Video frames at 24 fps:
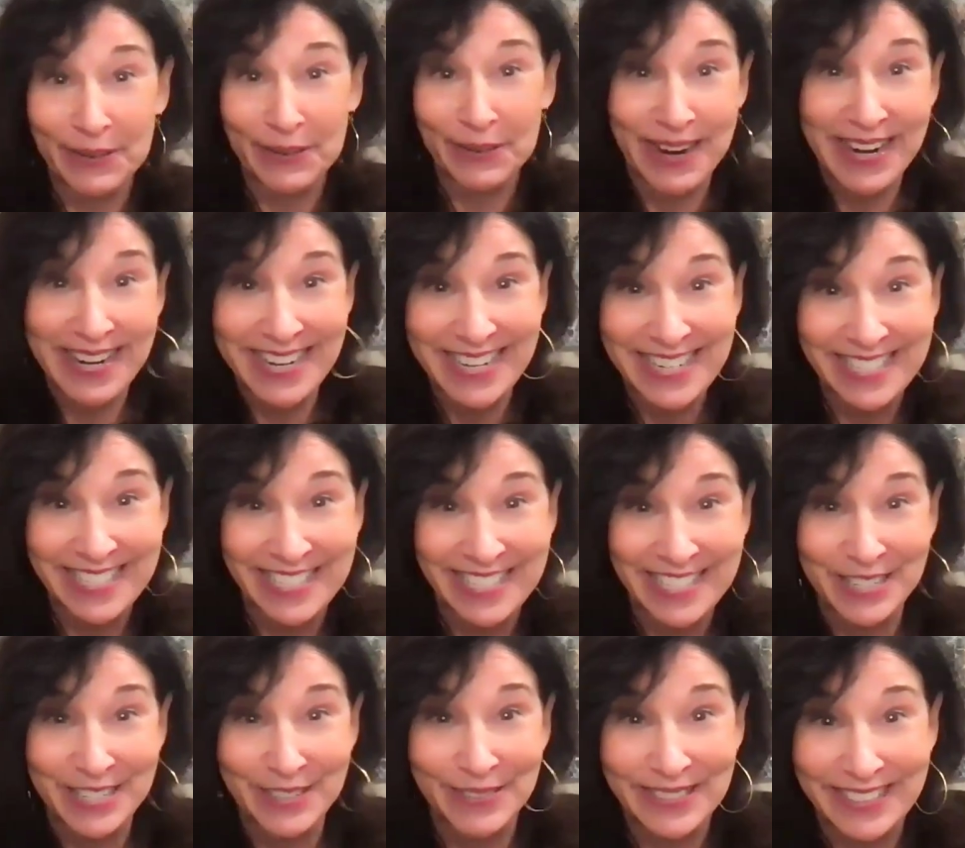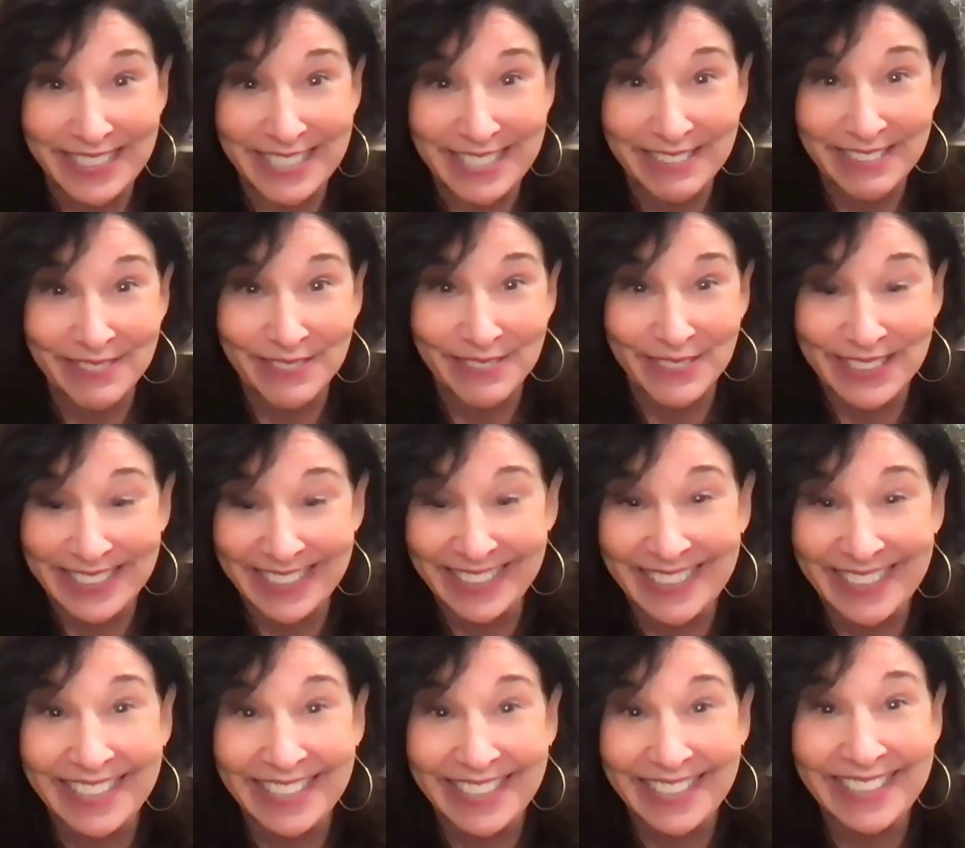What do I need to do
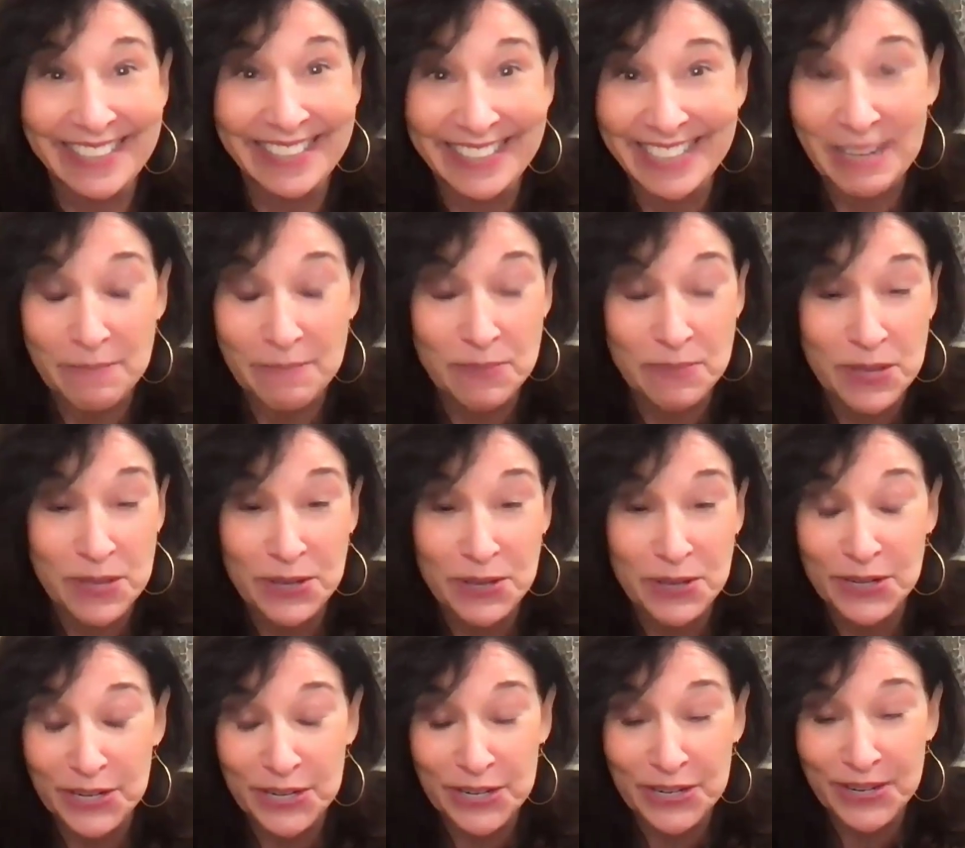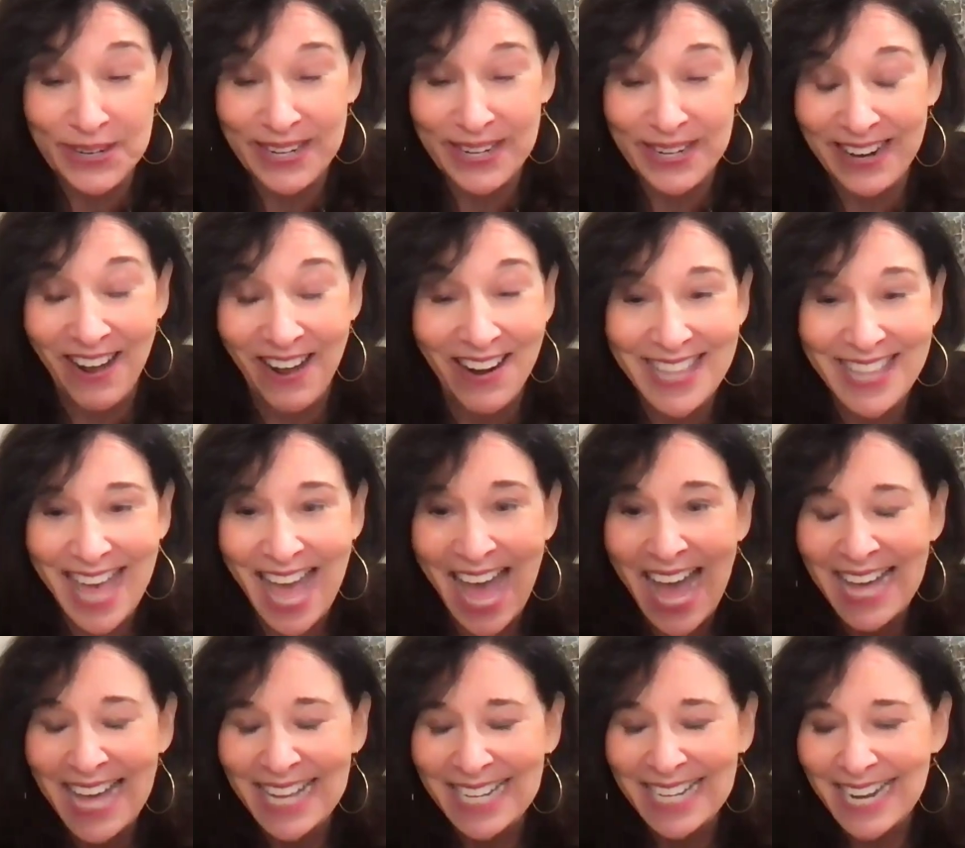with the computer and all
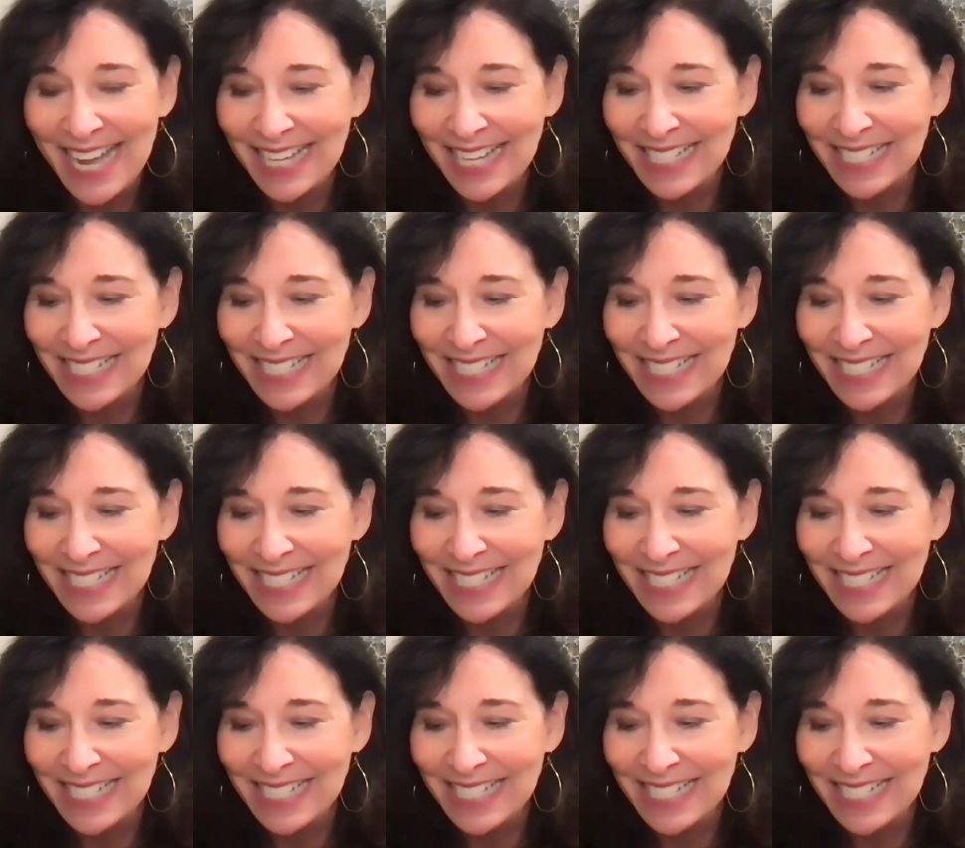of that?